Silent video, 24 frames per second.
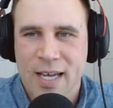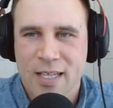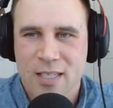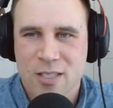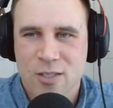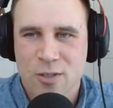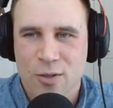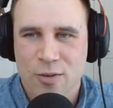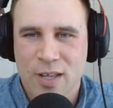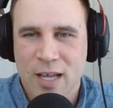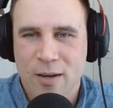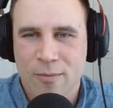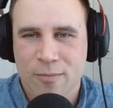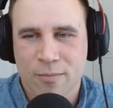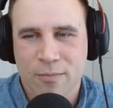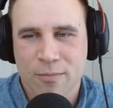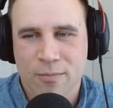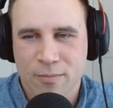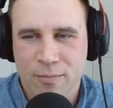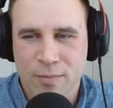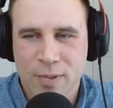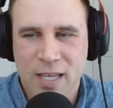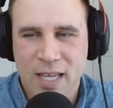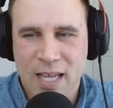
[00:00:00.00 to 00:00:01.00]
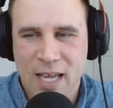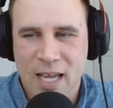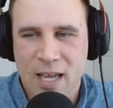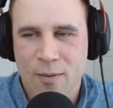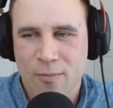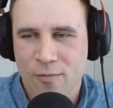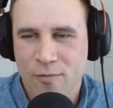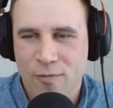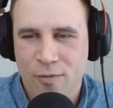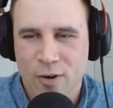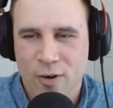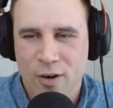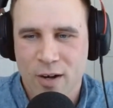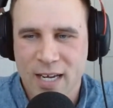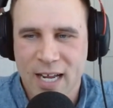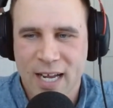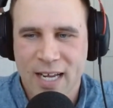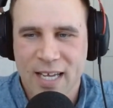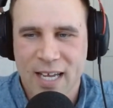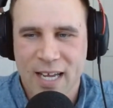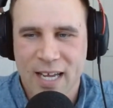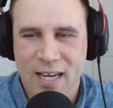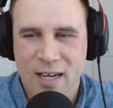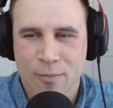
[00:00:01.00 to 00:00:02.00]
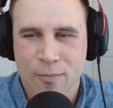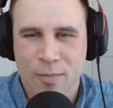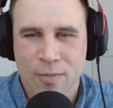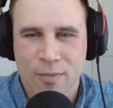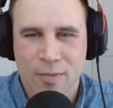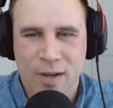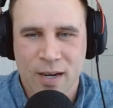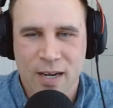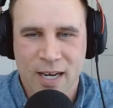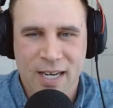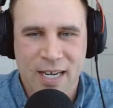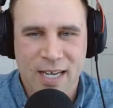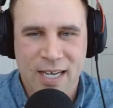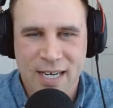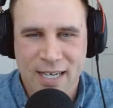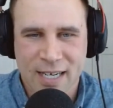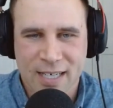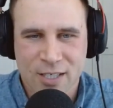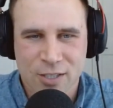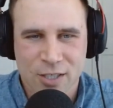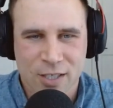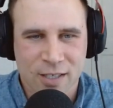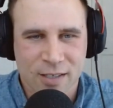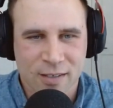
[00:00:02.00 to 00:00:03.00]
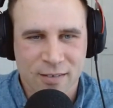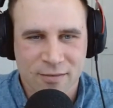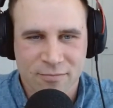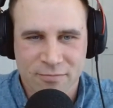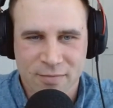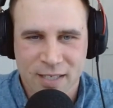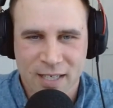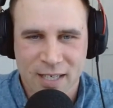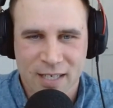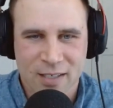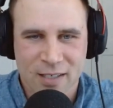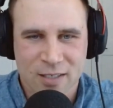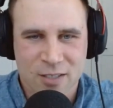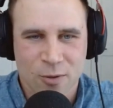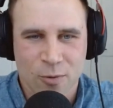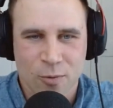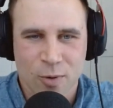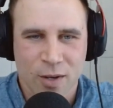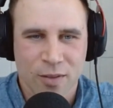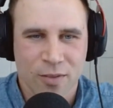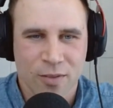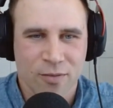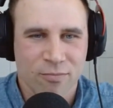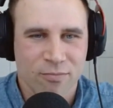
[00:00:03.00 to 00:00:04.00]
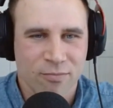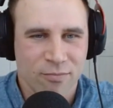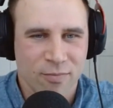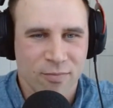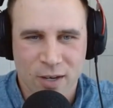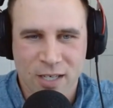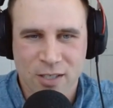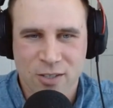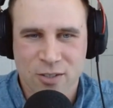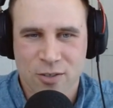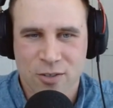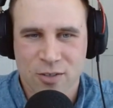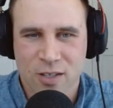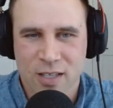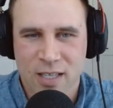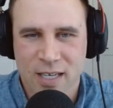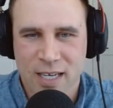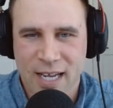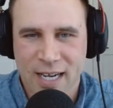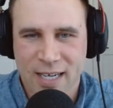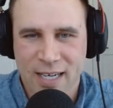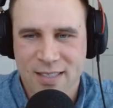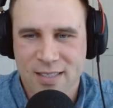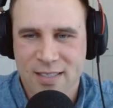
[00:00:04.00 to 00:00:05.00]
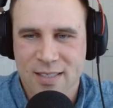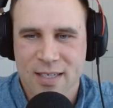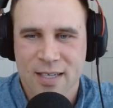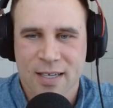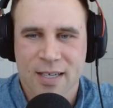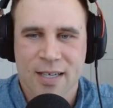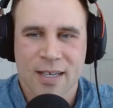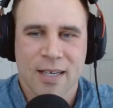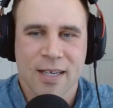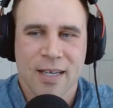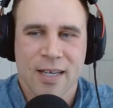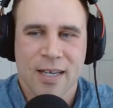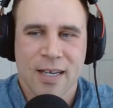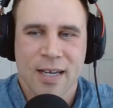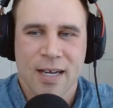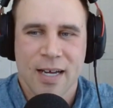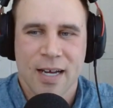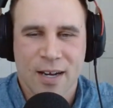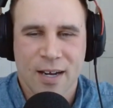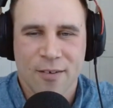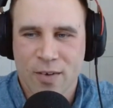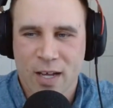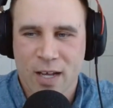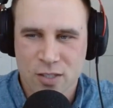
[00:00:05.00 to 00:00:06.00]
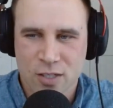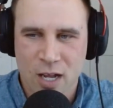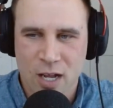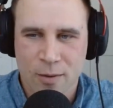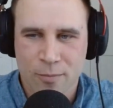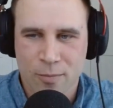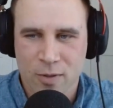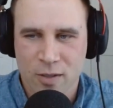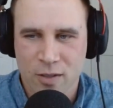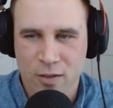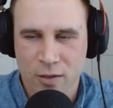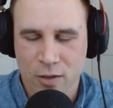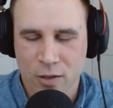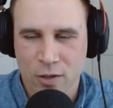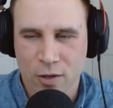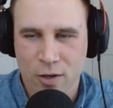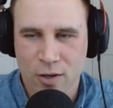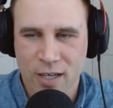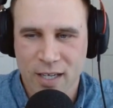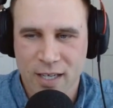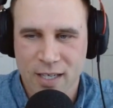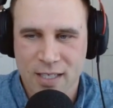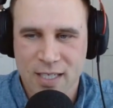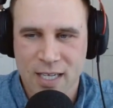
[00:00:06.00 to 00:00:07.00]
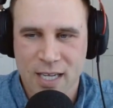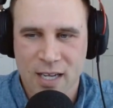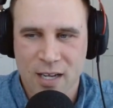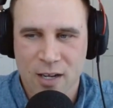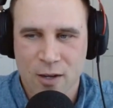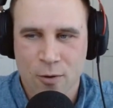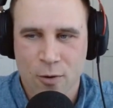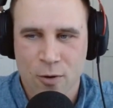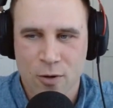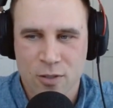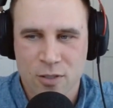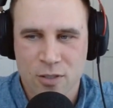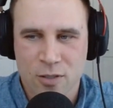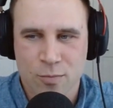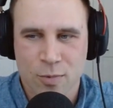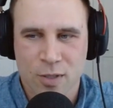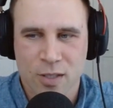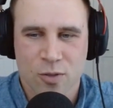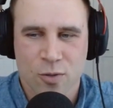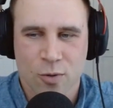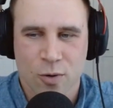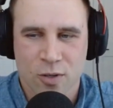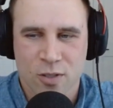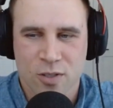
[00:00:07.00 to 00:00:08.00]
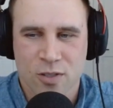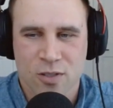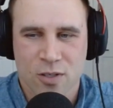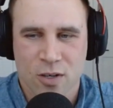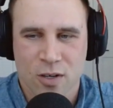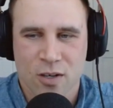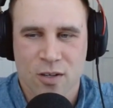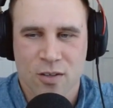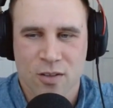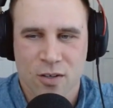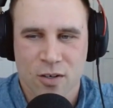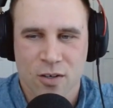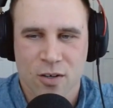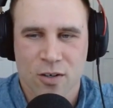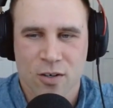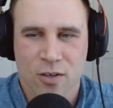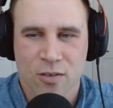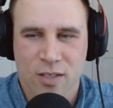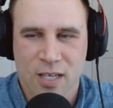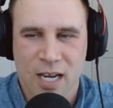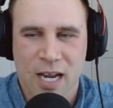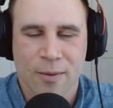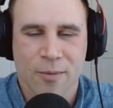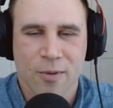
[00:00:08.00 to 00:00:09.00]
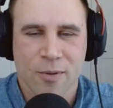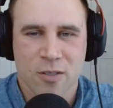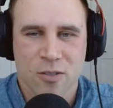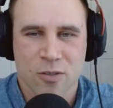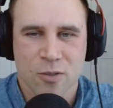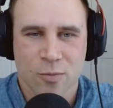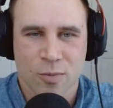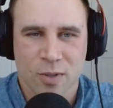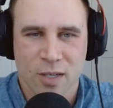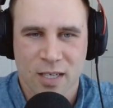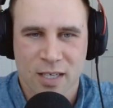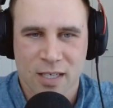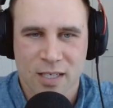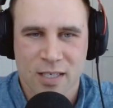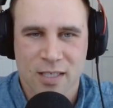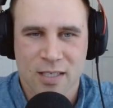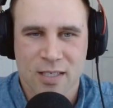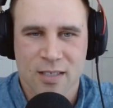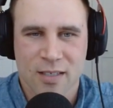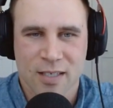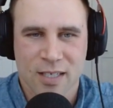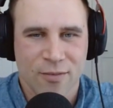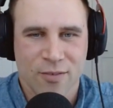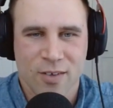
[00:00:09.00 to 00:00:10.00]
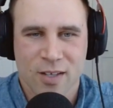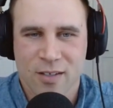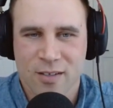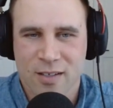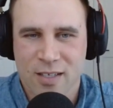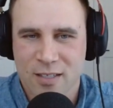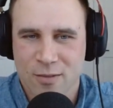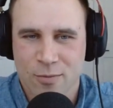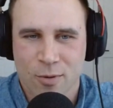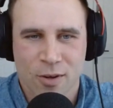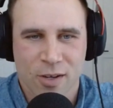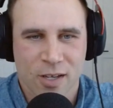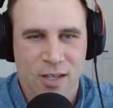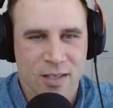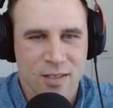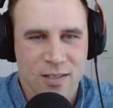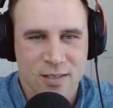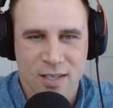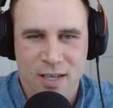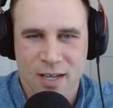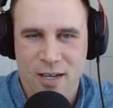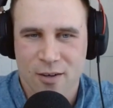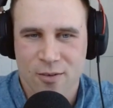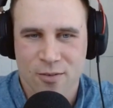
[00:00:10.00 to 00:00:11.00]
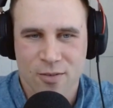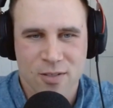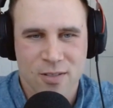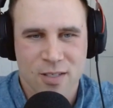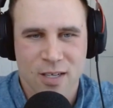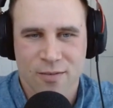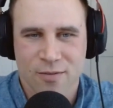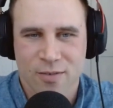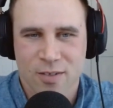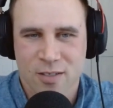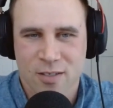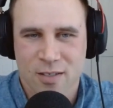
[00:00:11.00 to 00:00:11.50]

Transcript: And so that became for a decade an addiction. And so one credential to the next. And i stopped learning and taking courses. Those courses are they're time consuming and I have small kids now and stuff.